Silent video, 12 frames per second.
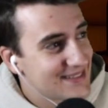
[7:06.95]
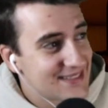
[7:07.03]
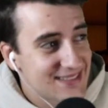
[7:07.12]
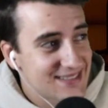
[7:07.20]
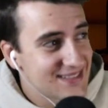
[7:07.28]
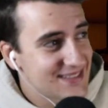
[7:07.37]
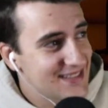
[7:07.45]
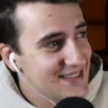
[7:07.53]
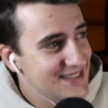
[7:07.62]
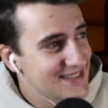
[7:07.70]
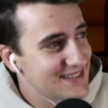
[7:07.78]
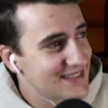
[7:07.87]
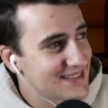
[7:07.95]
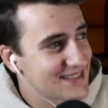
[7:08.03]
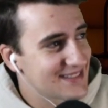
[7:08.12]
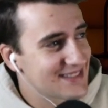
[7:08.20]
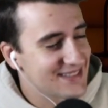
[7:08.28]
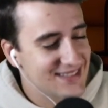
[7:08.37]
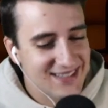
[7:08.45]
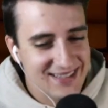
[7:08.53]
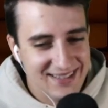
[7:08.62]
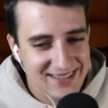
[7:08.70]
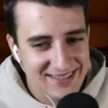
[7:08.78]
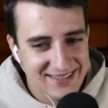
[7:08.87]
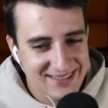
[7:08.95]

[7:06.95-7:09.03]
This is easy. This isn't uh.